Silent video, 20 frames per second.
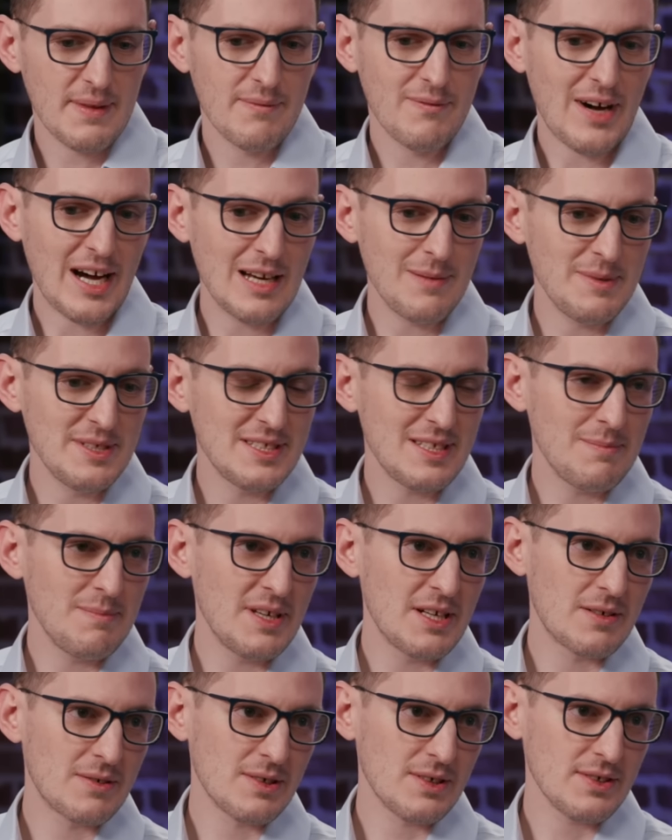Vitamins and
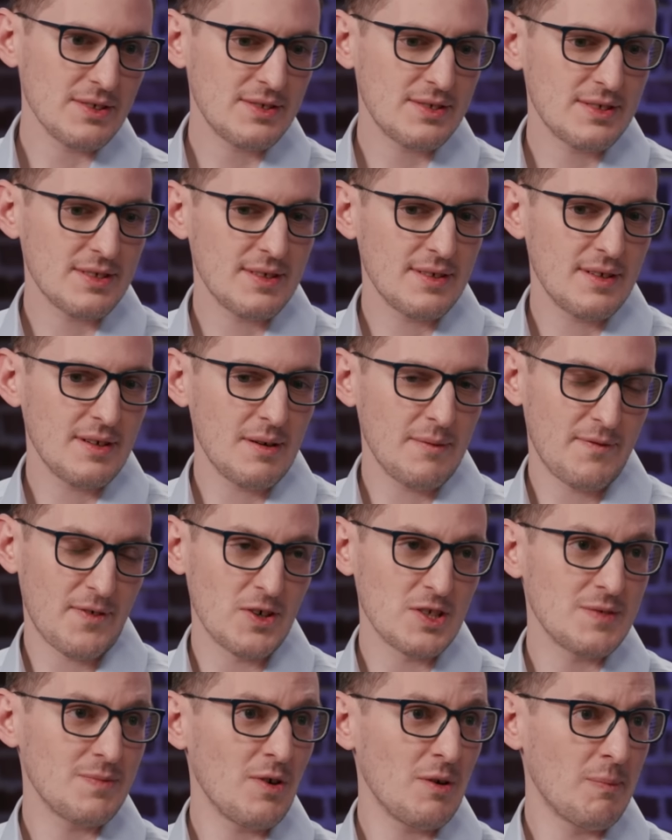minerals,
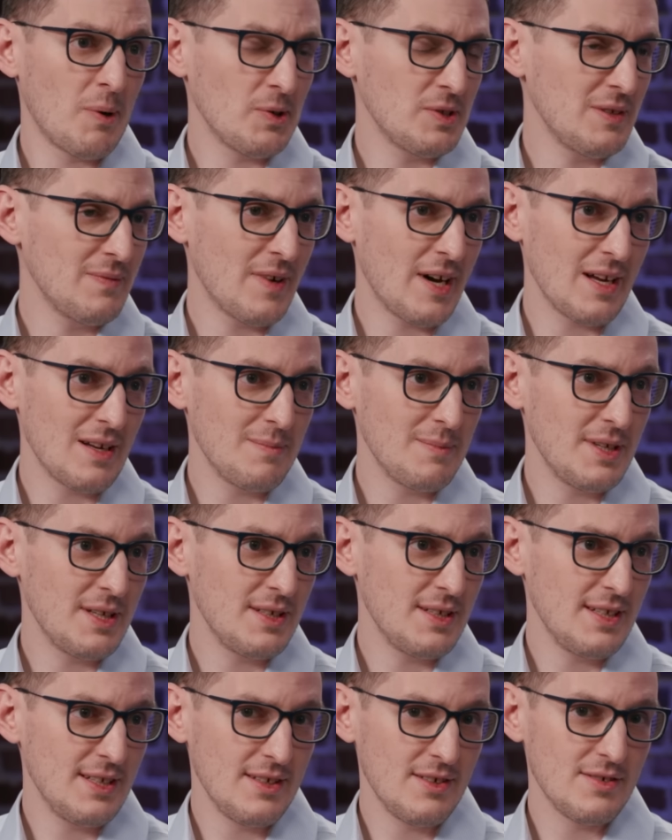first of all,
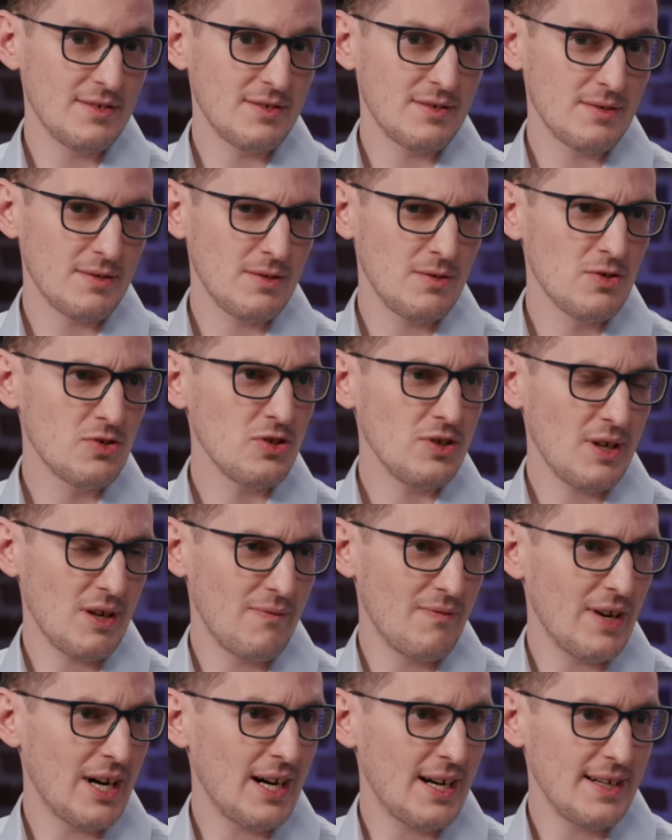multivitamin is usually
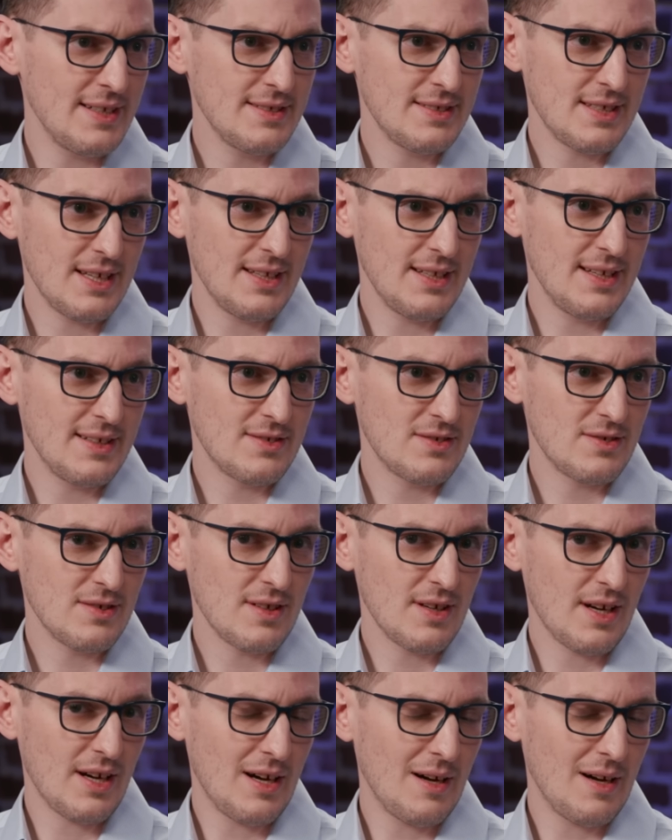advised, and that is